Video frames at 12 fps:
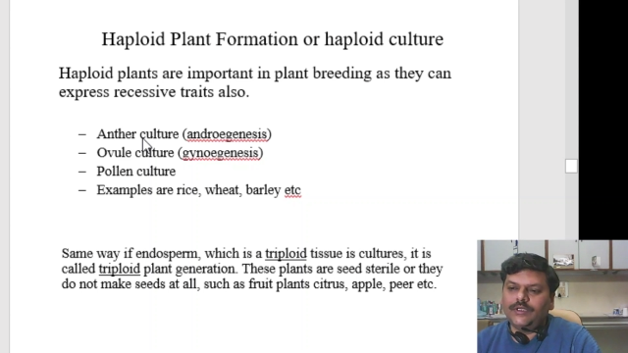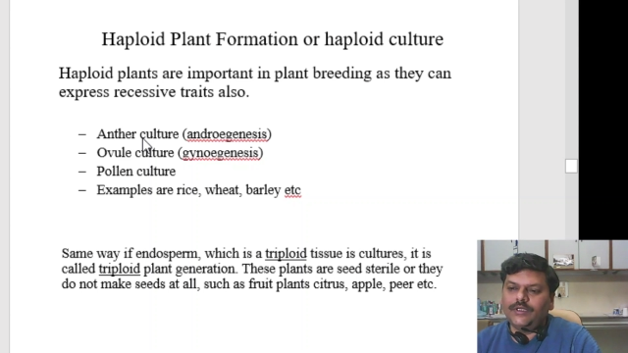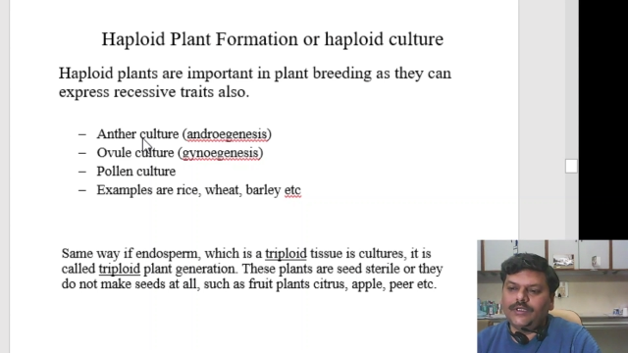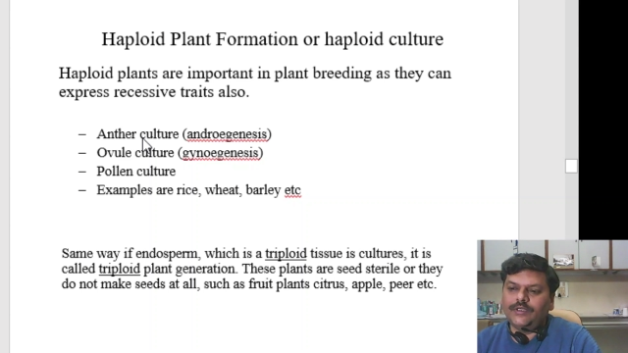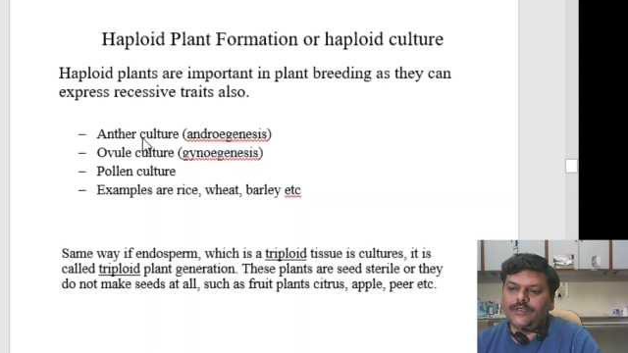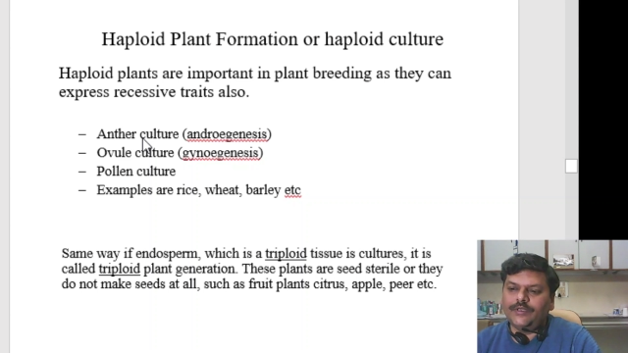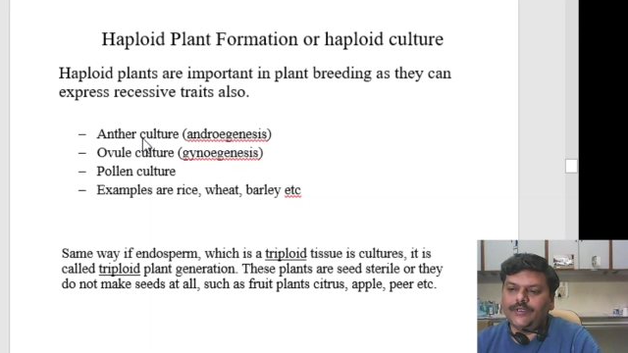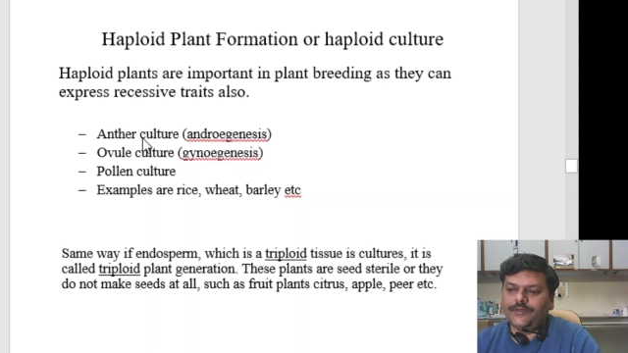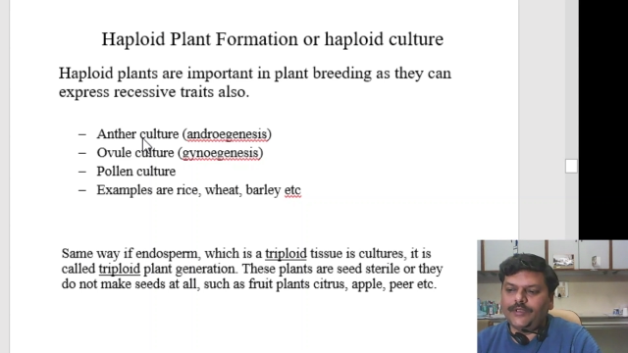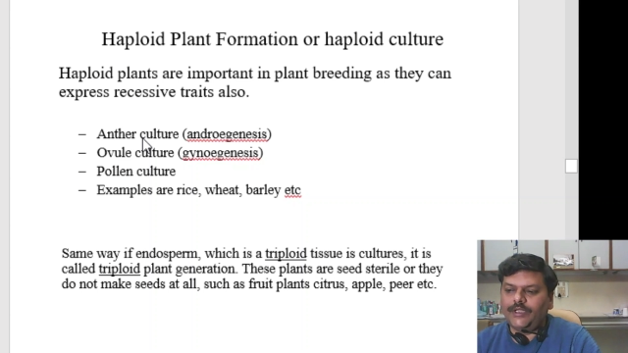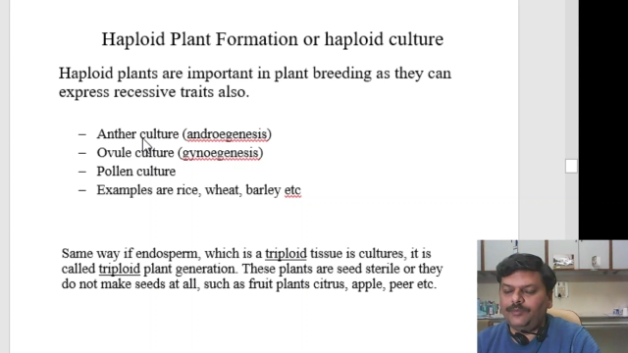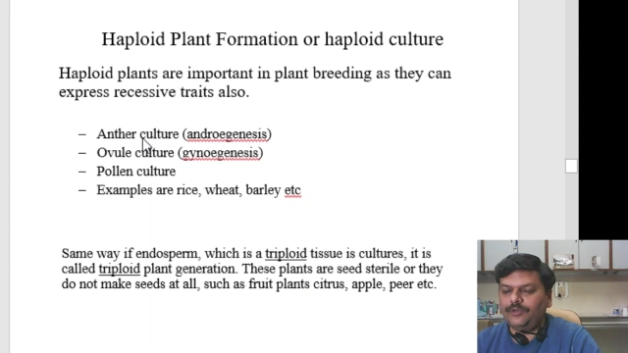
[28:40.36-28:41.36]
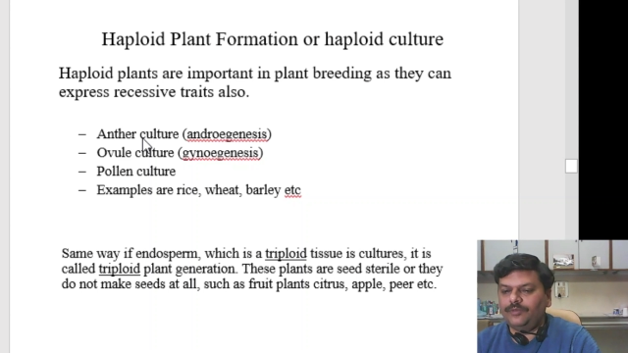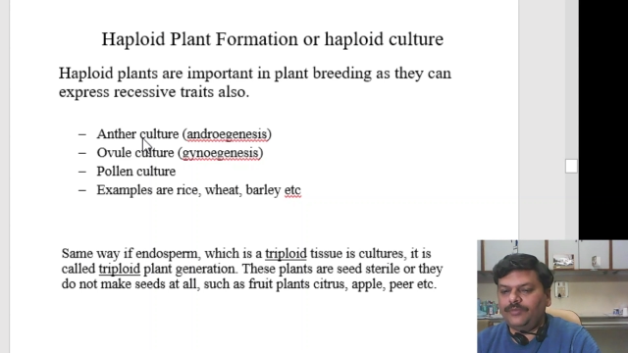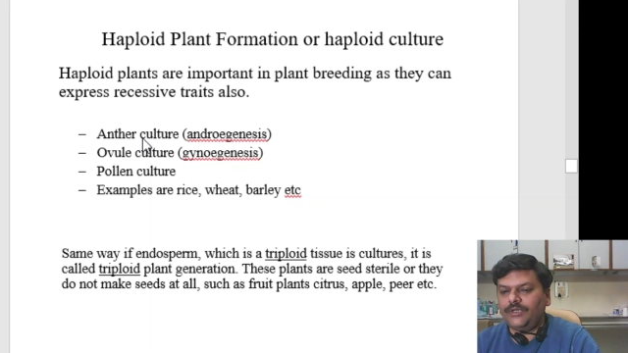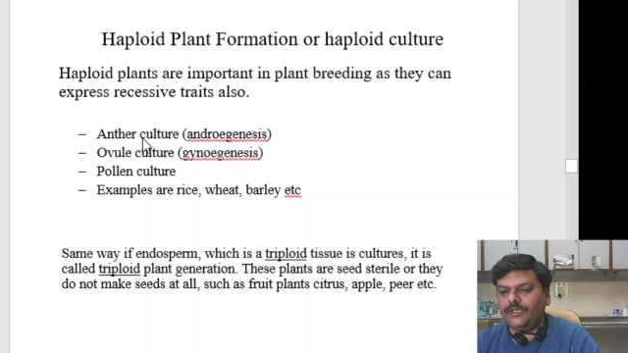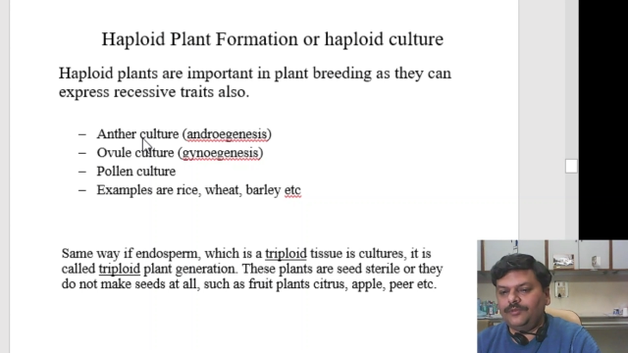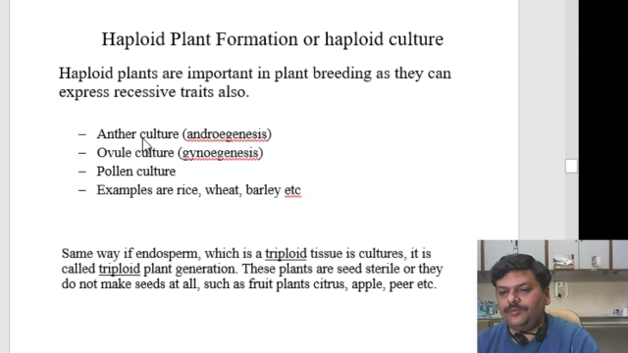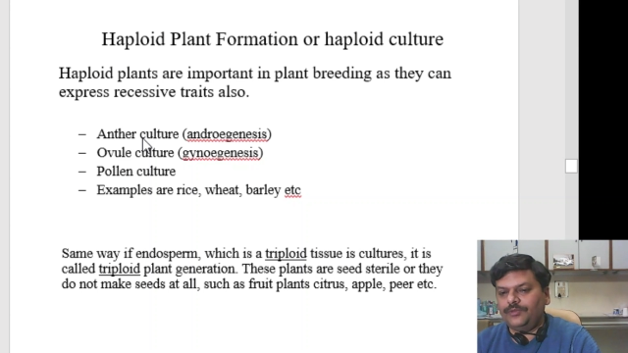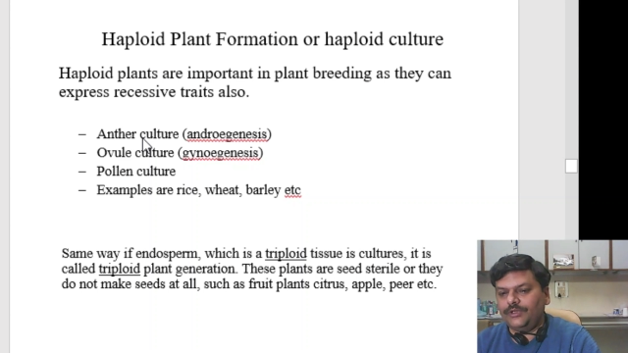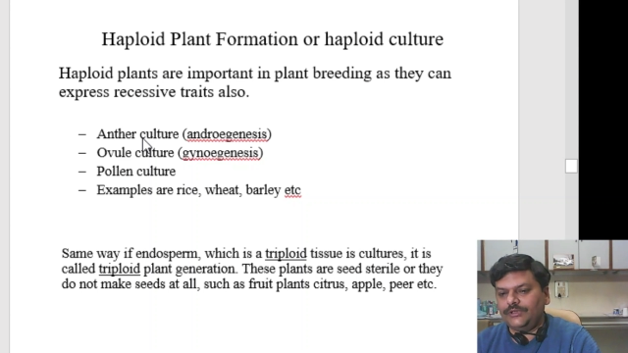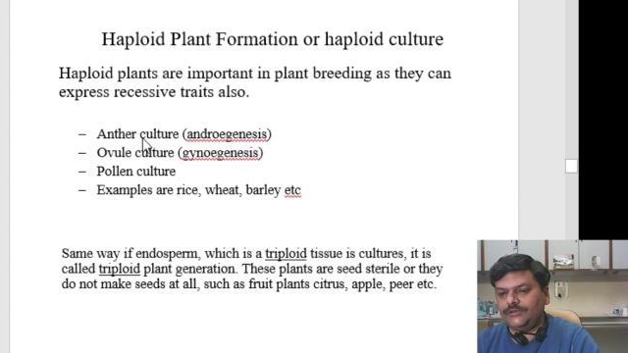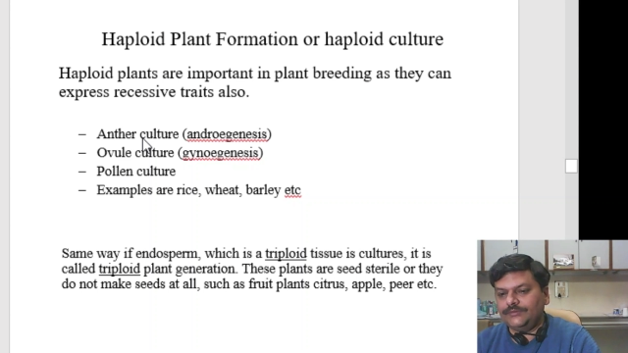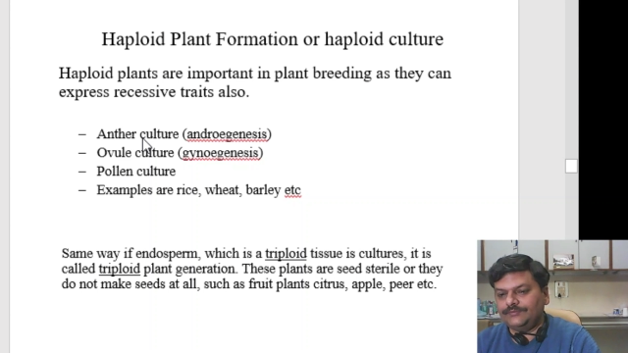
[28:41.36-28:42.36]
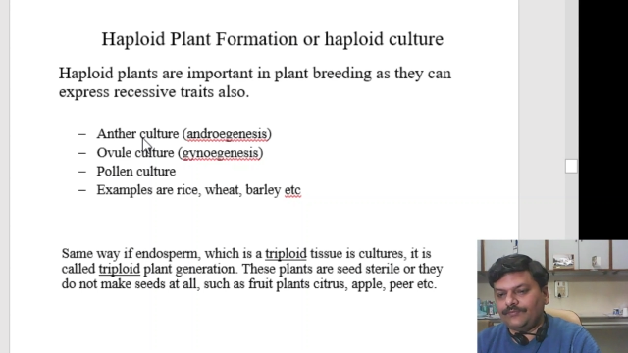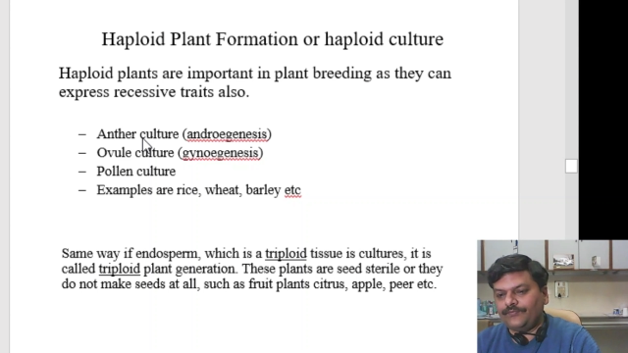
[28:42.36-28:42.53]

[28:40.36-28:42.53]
uh, haploid plant production.